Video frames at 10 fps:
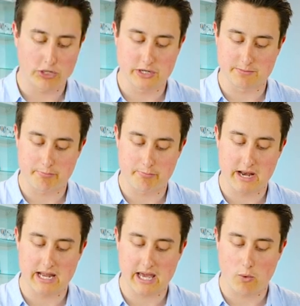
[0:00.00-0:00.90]
you're doing is
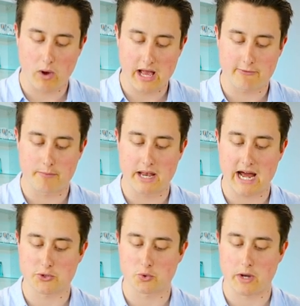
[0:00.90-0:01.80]
bending it away from the
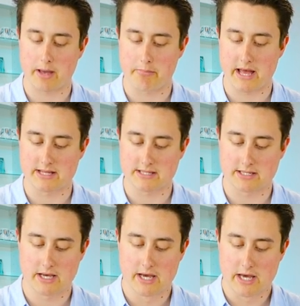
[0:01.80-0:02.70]
natural way it
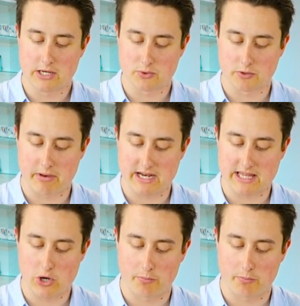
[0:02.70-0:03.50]
bends. You just want to bend it the